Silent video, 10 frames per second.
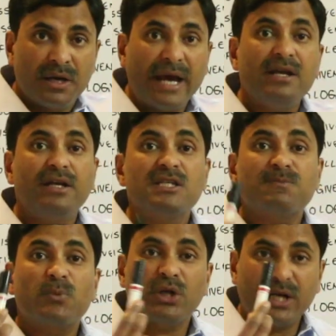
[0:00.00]
and it
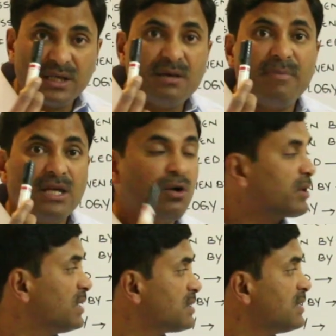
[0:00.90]
is protecting many
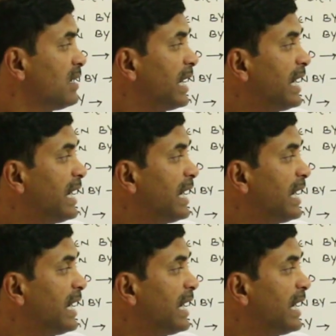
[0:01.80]
organs,